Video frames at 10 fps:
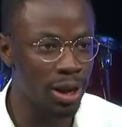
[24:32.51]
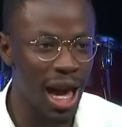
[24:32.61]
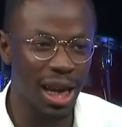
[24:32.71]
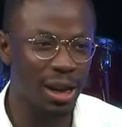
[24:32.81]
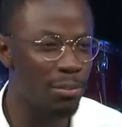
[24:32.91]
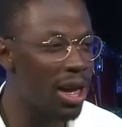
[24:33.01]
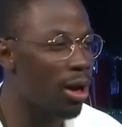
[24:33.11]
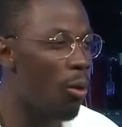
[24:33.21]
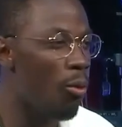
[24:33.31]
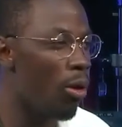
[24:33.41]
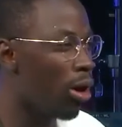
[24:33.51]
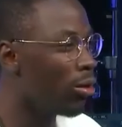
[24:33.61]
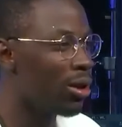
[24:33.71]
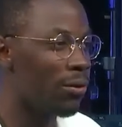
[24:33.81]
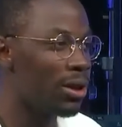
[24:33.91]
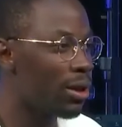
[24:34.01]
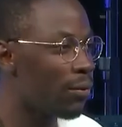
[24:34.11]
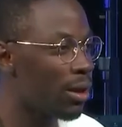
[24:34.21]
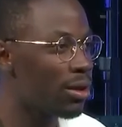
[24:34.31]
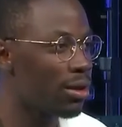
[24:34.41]
that can make a world of a
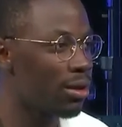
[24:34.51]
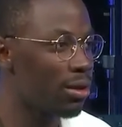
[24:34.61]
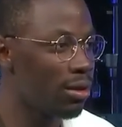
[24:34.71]
difference.